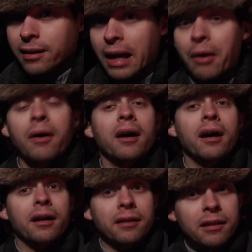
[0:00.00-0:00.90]
Now,
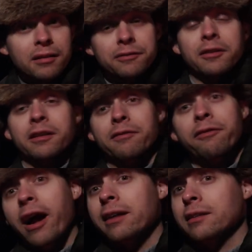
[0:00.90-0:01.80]
another fun
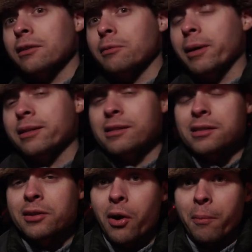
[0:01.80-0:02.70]
fact though about this
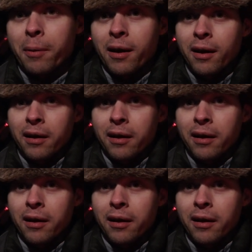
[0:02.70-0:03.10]
scope